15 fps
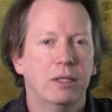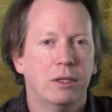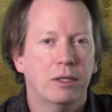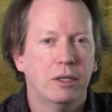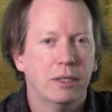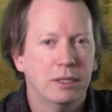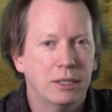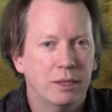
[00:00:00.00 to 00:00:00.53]

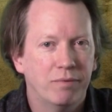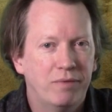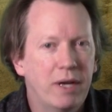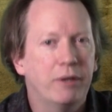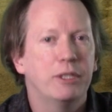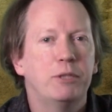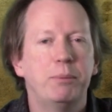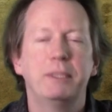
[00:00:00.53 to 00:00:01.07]
on
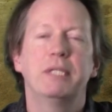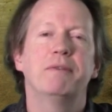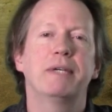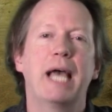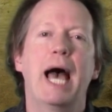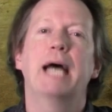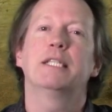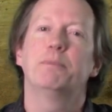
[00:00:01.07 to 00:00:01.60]
very
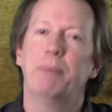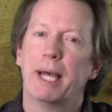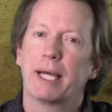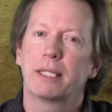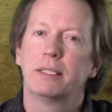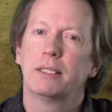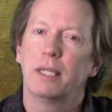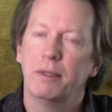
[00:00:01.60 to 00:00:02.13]
specific
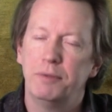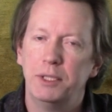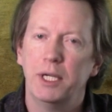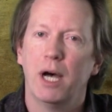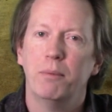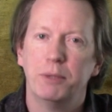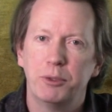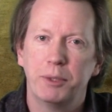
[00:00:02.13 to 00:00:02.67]
aspects of
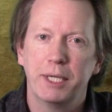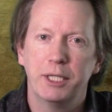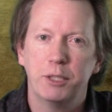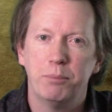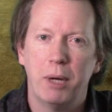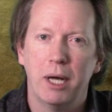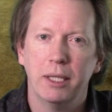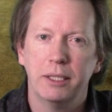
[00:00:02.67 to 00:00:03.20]
geometry and
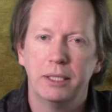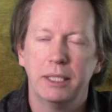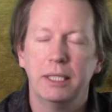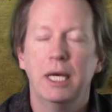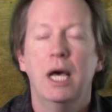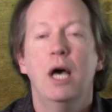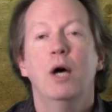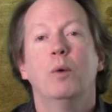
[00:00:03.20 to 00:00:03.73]
topology,